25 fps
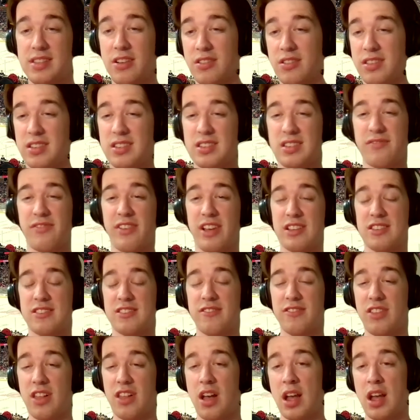they're the
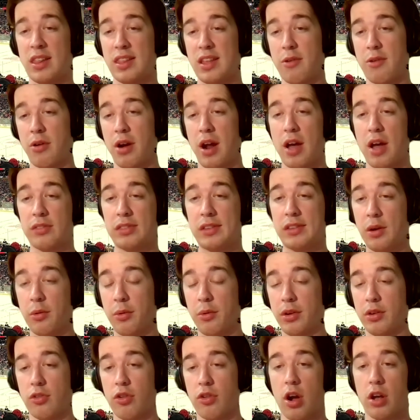defensive line. They were out there
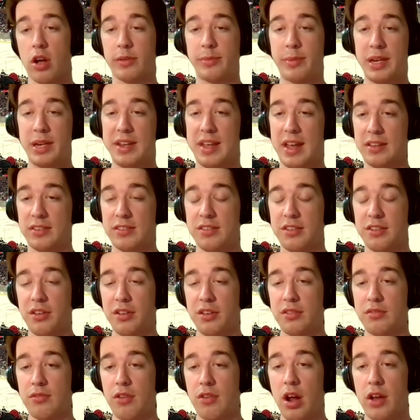when Crosby, Gensel,
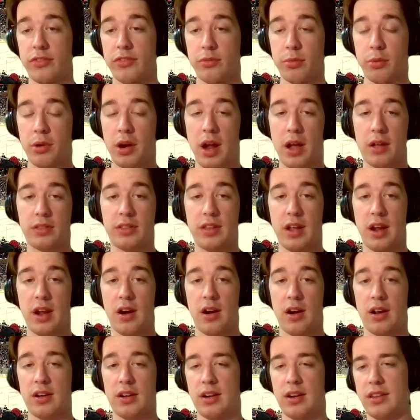and Rust were out
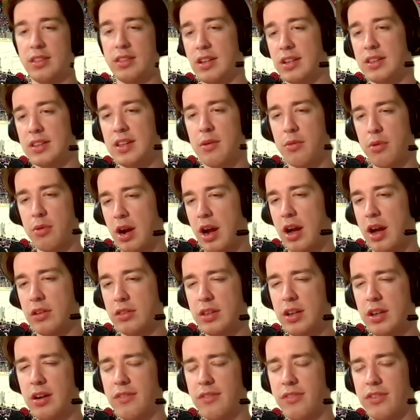there, and I think they were
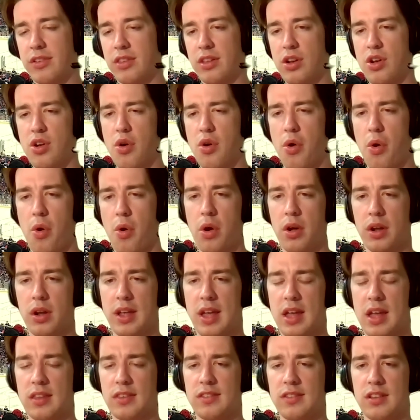out there for the goal
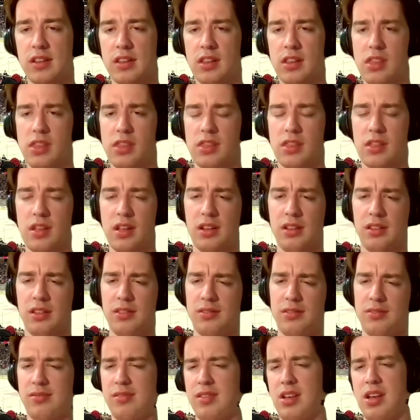against in
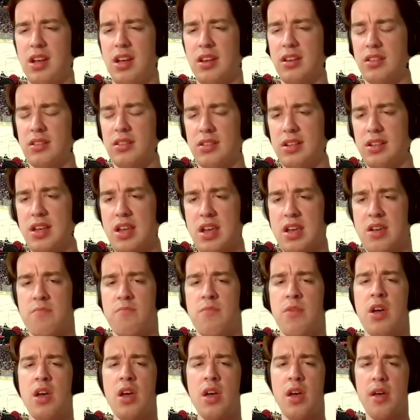the end of the
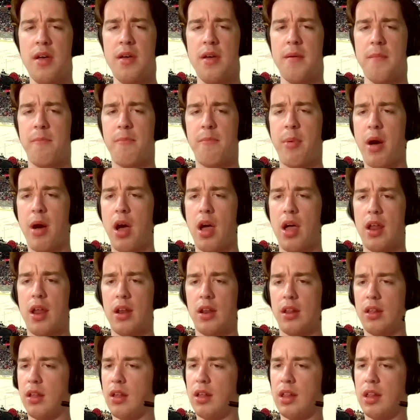game. But
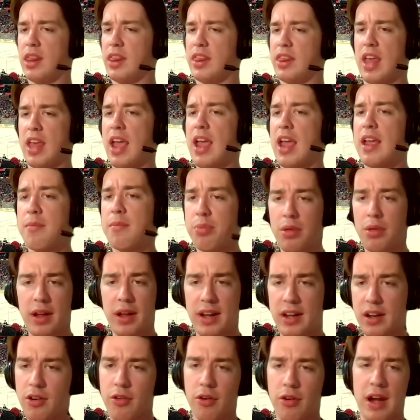they
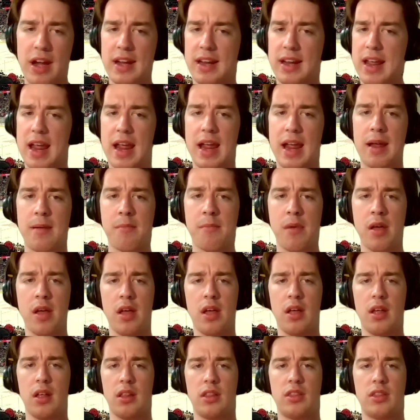played a great game.
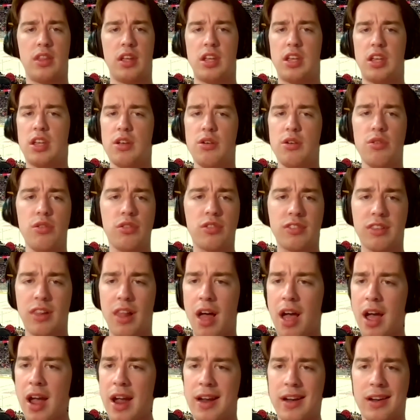The Hughes
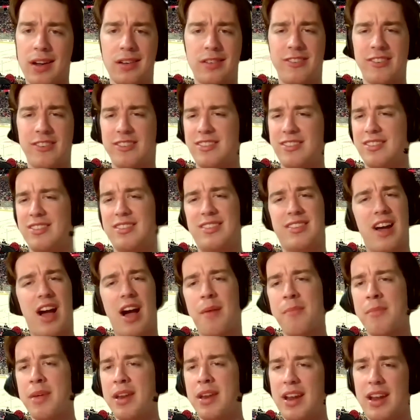line just
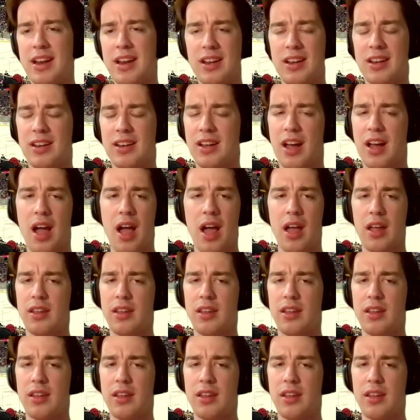dominated.